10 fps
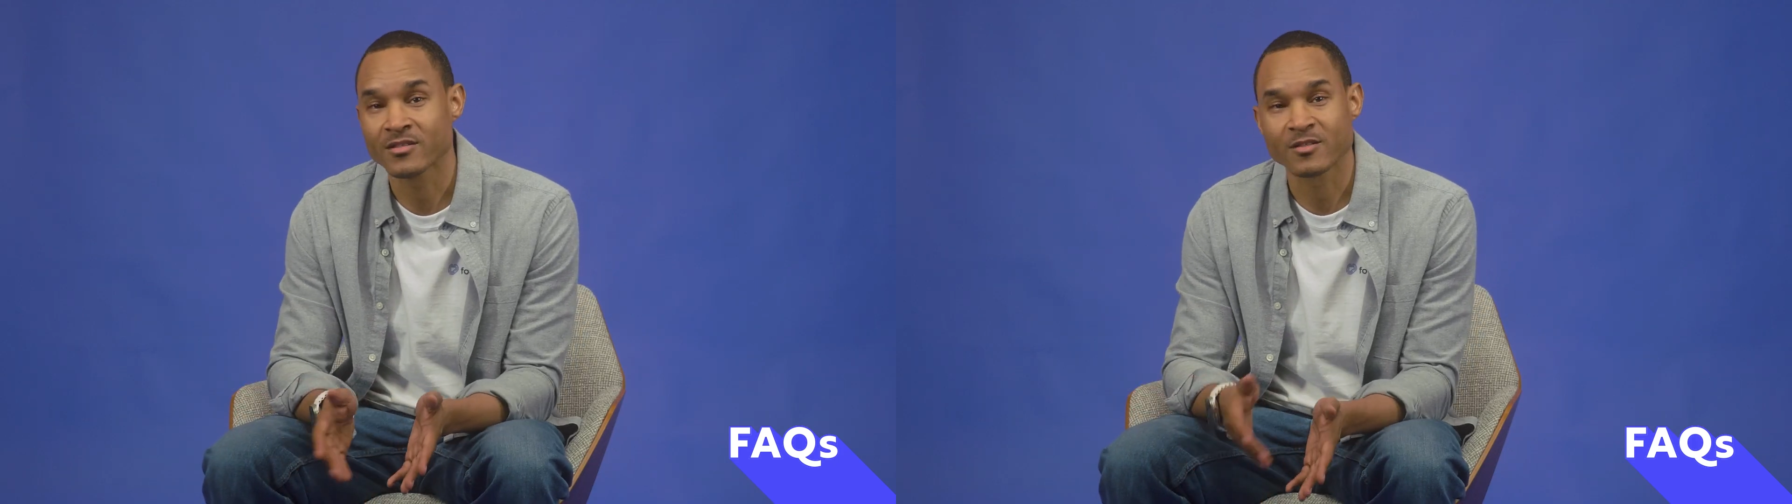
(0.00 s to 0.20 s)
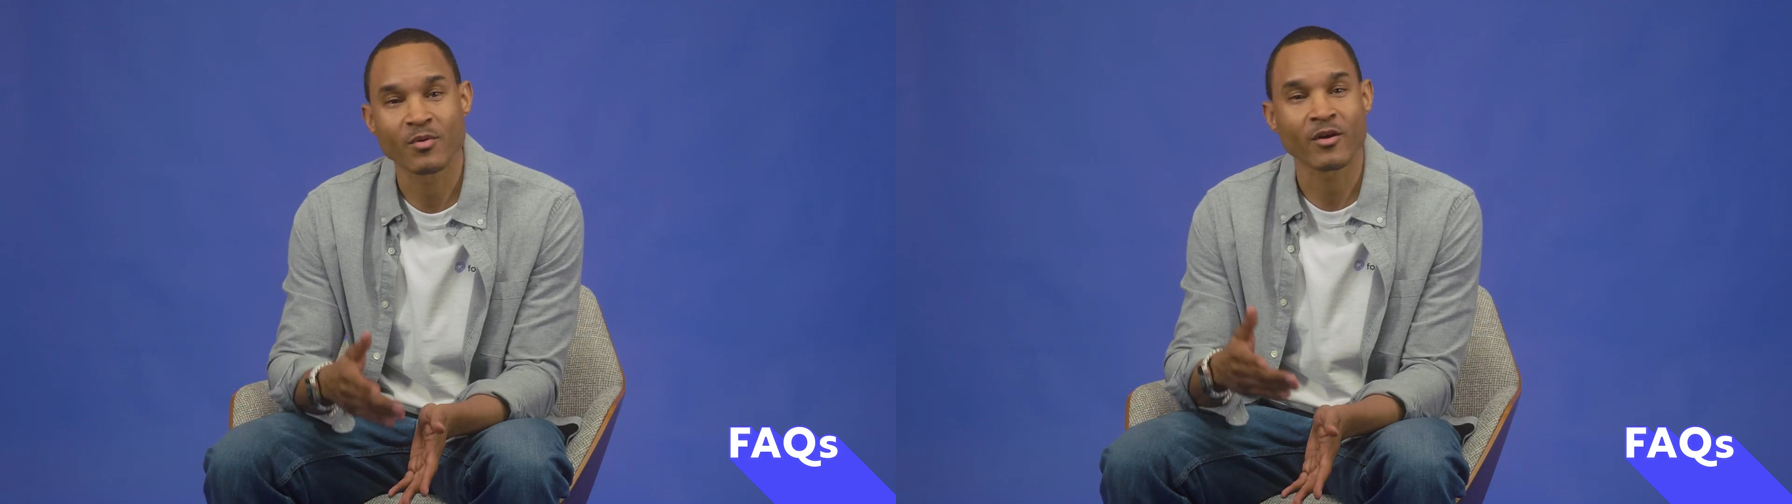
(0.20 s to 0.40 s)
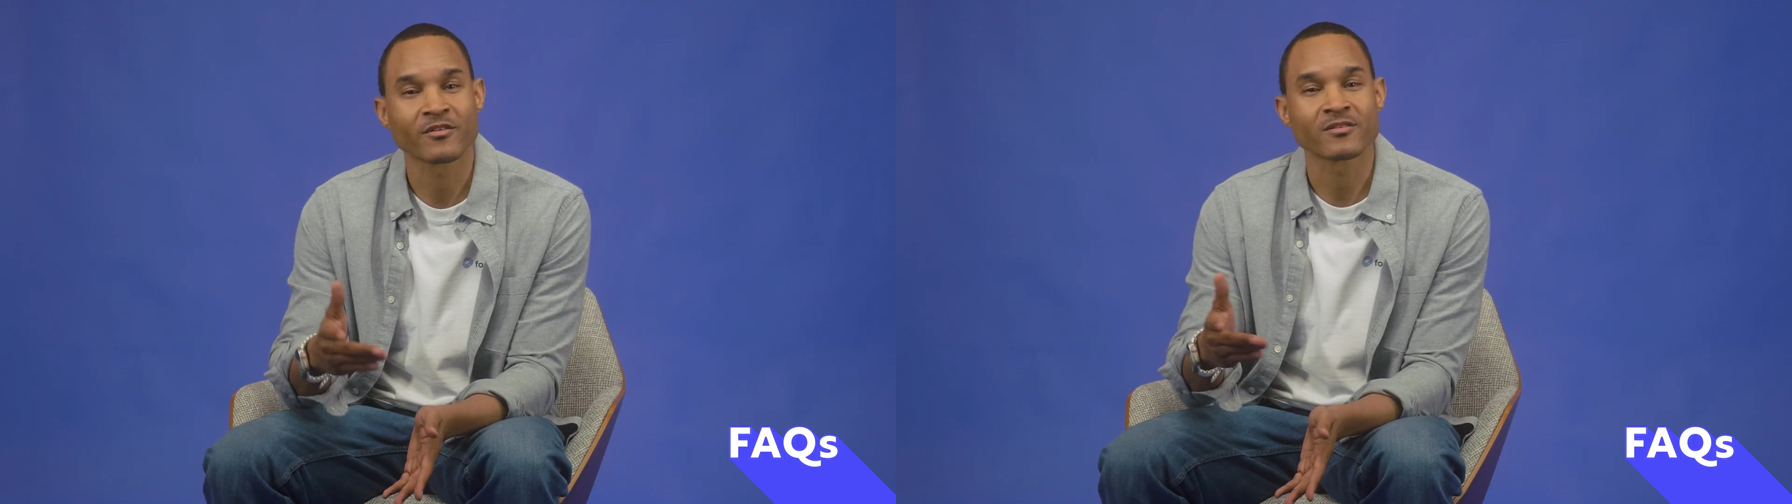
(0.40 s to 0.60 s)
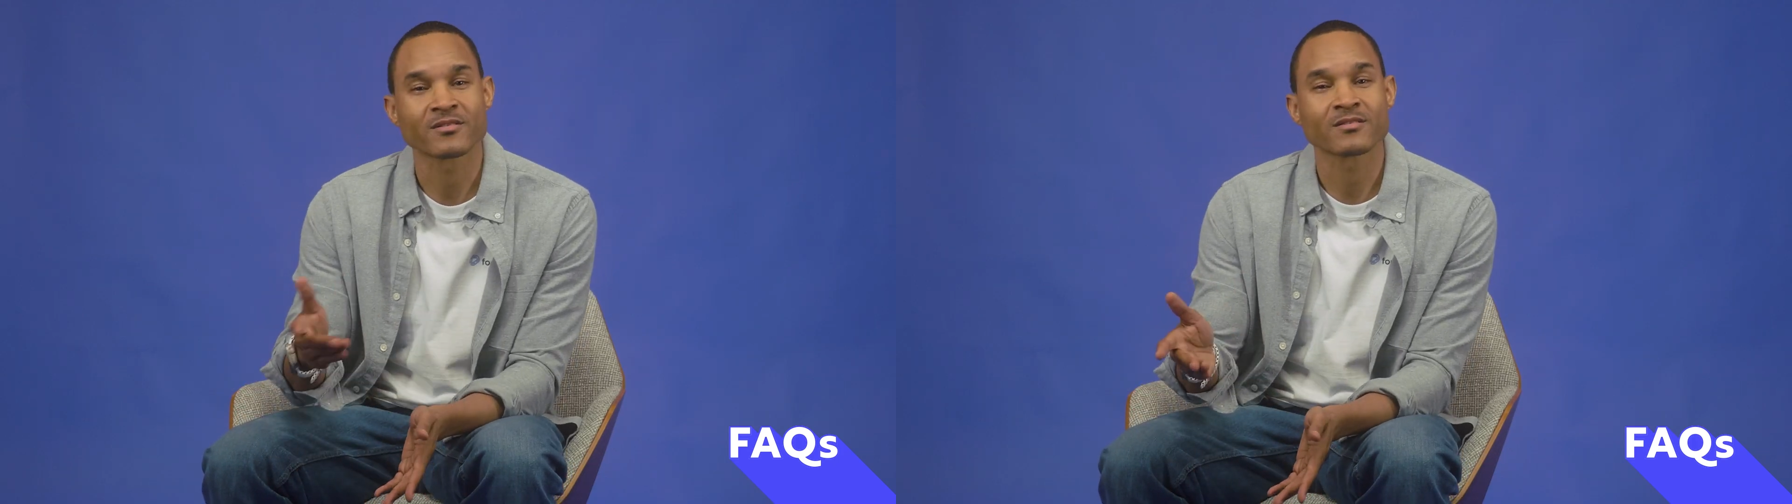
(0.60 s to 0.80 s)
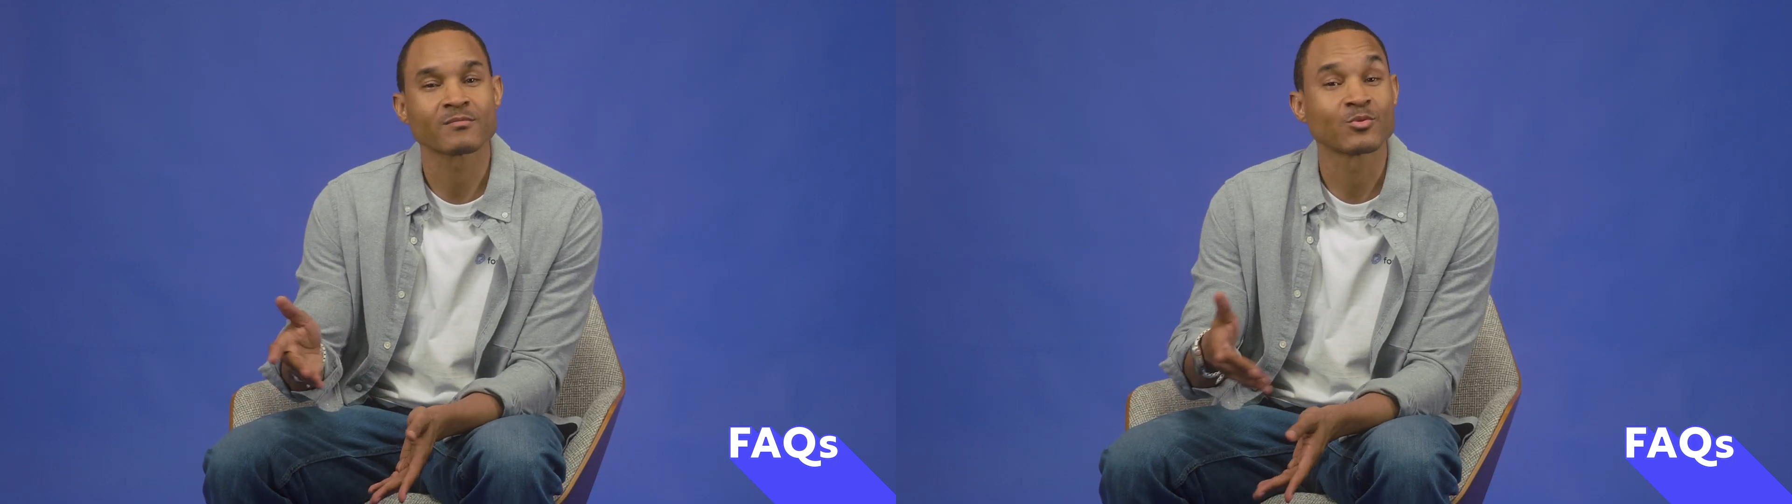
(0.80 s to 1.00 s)
that's brought their
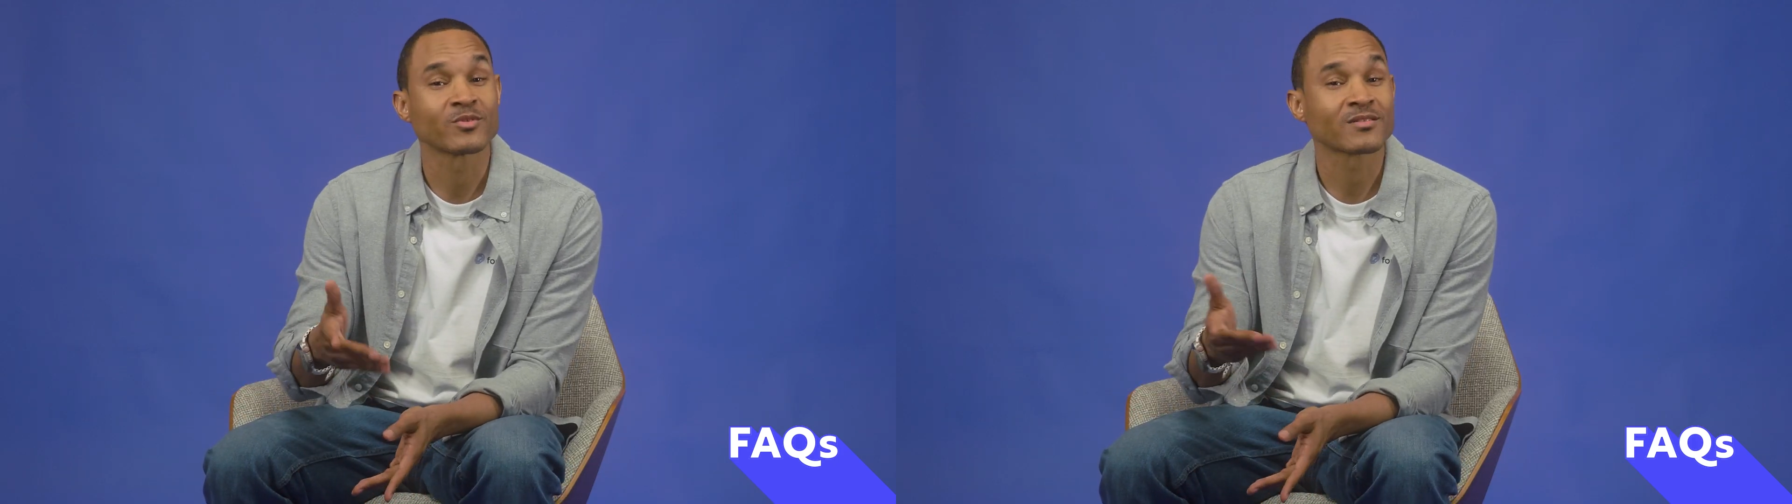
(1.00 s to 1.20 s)
system to a